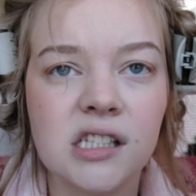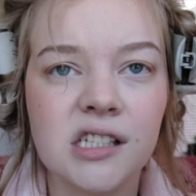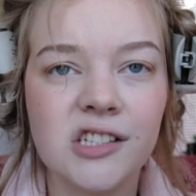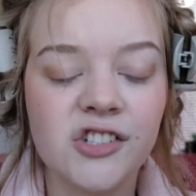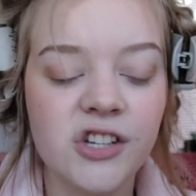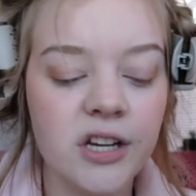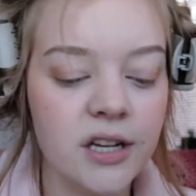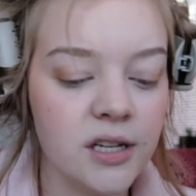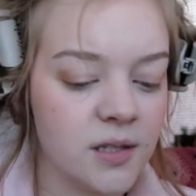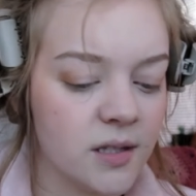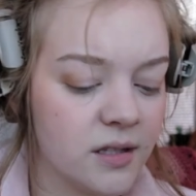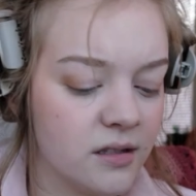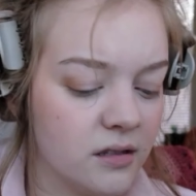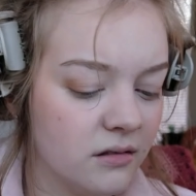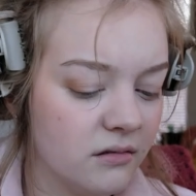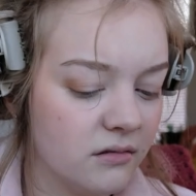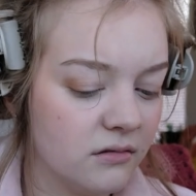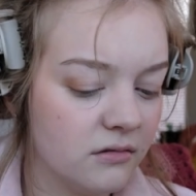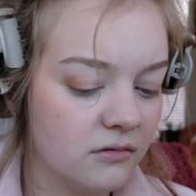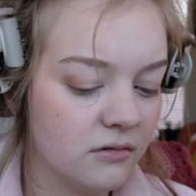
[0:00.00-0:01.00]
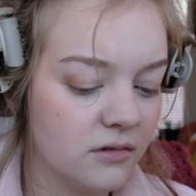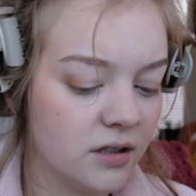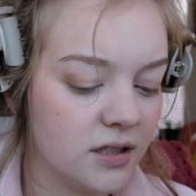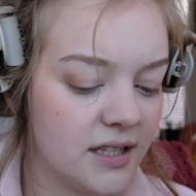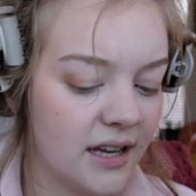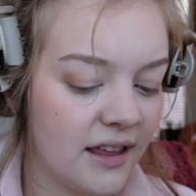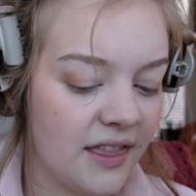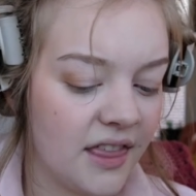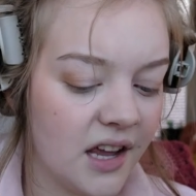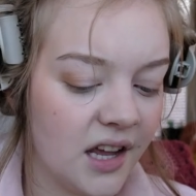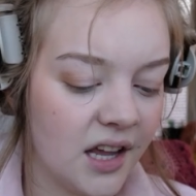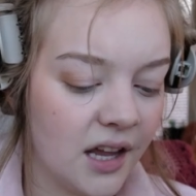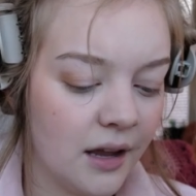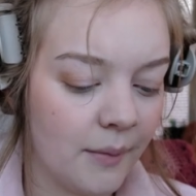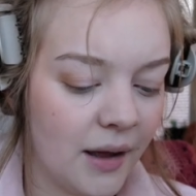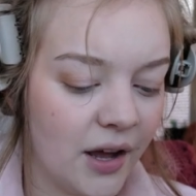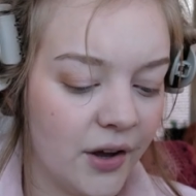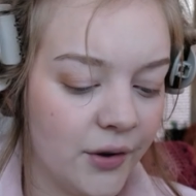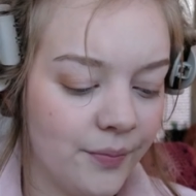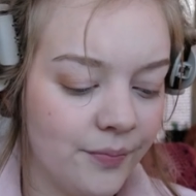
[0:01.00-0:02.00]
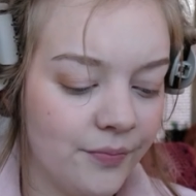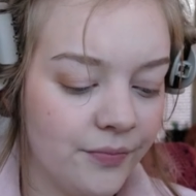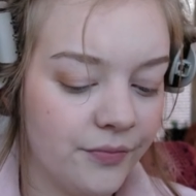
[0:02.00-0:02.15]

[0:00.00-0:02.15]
Jeez, what was I thinking about?